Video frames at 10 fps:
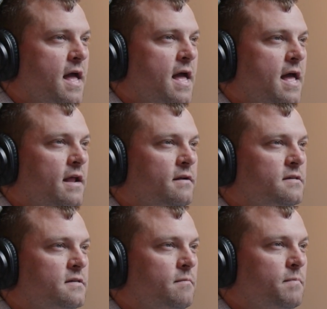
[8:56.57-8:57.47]

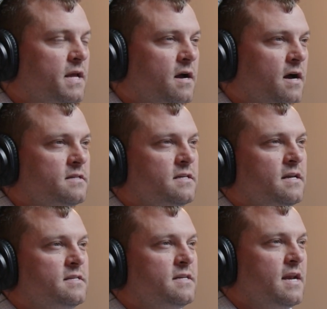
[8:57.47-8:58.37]
And because
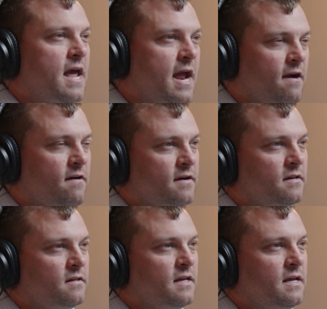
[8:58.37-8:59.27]
it is
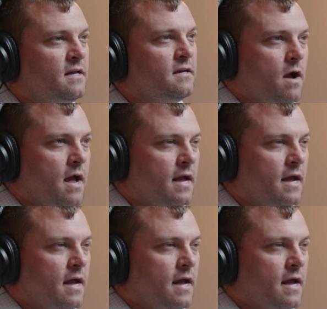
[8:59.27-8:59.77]
inherently